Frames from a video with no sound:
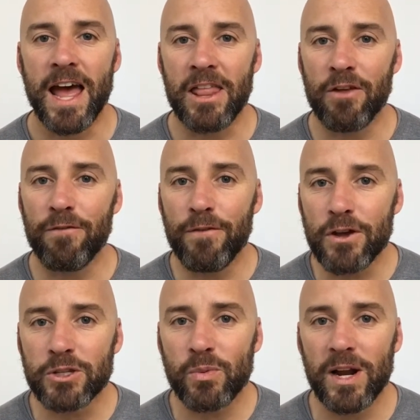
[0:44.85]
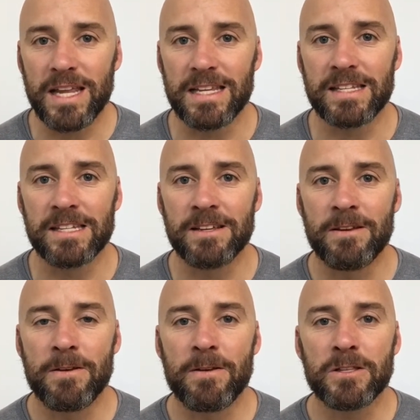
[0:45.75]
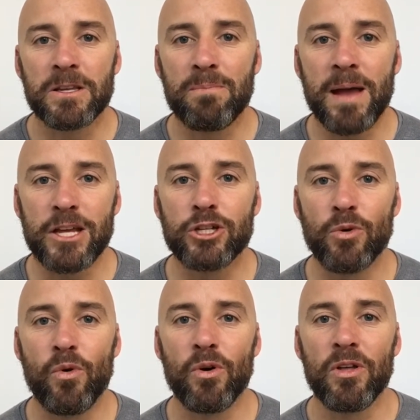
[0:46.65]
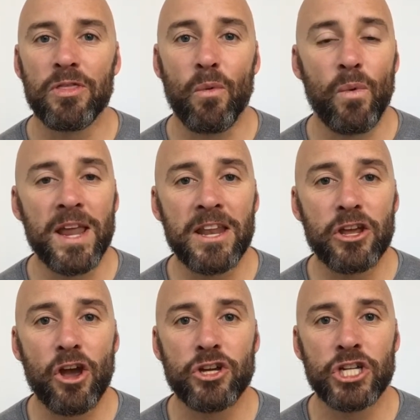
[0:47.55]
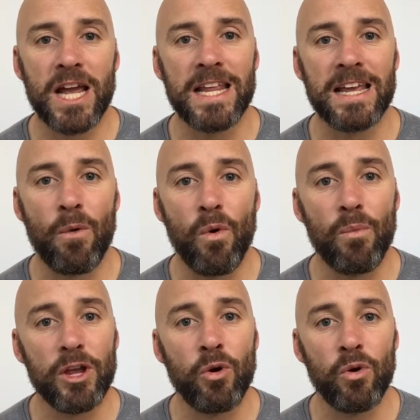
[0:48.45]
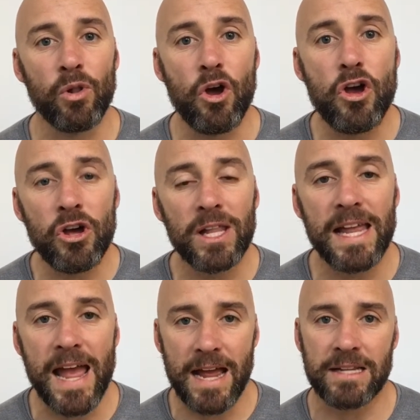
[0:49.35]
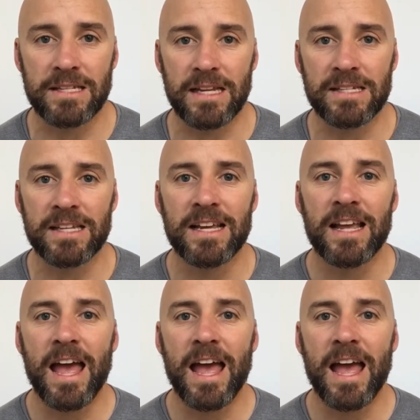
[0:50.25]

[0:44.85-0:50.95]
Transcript: And the first one is to make sure that we're negotiating what we call early access.